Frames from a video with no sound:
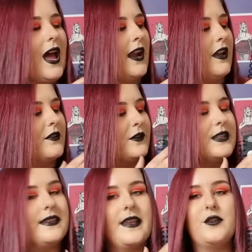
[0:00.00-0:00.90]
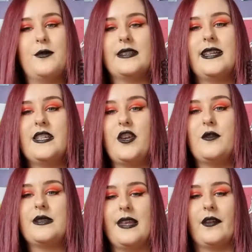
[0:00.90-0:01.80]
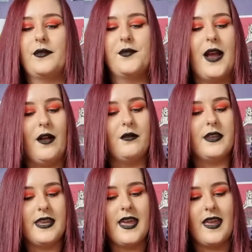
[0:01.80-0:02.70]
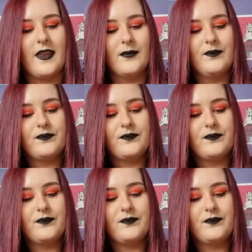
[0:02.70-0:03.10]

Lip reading: and I've continuously used this throughout the year.